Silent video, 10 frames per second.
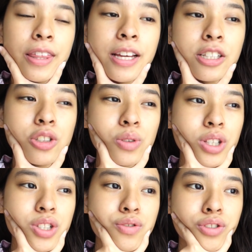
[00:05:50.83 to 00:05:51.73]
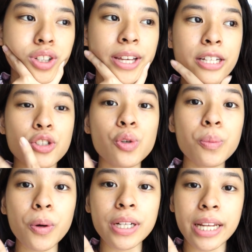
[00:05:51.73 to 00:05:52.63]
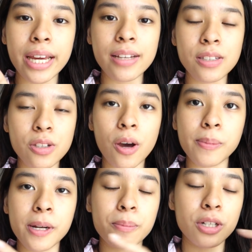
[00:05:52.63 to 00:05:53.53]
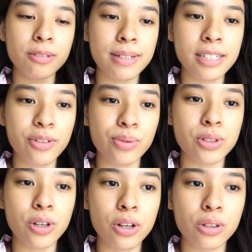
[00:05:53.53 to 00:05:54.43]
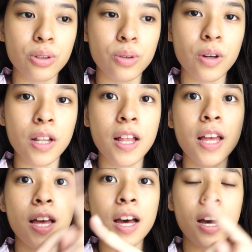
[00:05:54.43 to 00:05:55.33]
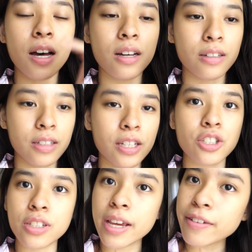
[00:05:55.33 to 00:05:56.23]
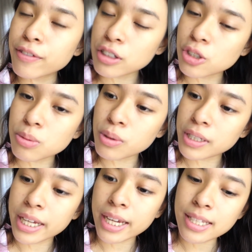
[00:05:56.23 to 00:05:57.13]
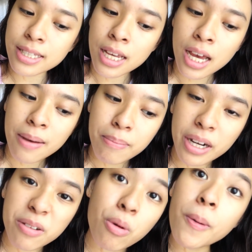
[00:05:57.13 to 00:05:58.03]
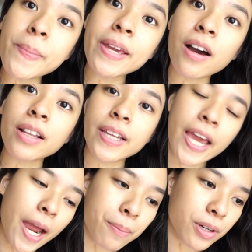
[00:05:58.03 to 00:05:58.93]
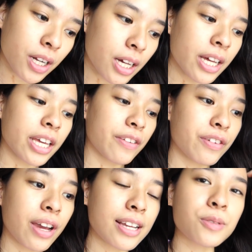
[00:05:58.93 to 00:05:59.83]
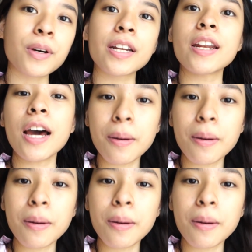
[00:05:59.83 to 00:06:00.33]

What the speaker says: I think I'll do this for like 2 more days. So I'm gonna brush my teeth with charcoal each day for 2 more days. But it won't be on camera. If you guys want an